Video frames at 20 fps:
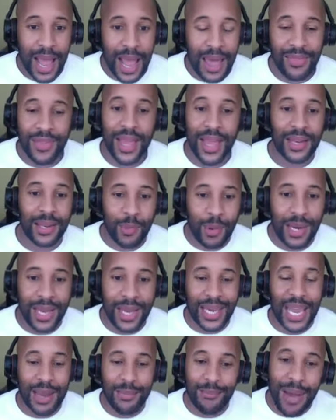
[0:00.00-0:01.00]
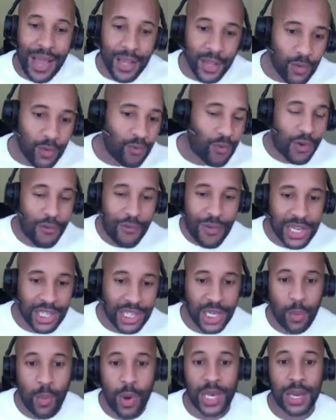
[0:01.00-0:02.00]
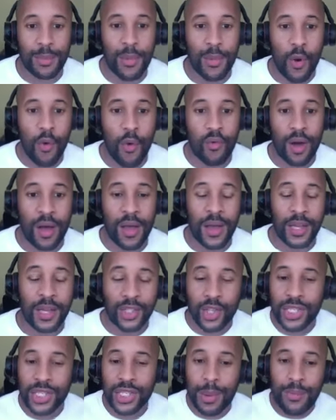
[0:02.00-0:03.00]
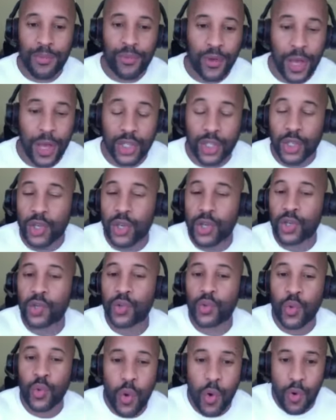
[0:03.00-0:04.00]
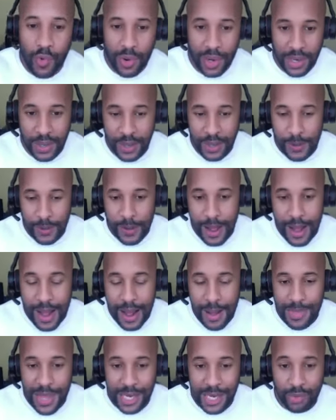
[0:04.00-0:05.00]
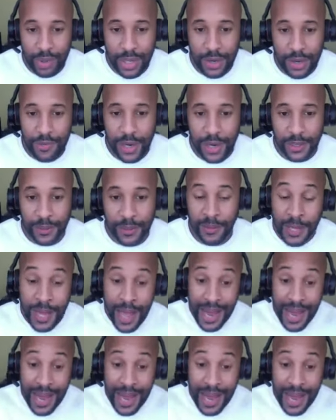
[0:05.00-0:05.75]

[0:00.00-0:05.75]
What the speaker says: and then when they came back, you eventually won them over. Just something, just a story that's really funny.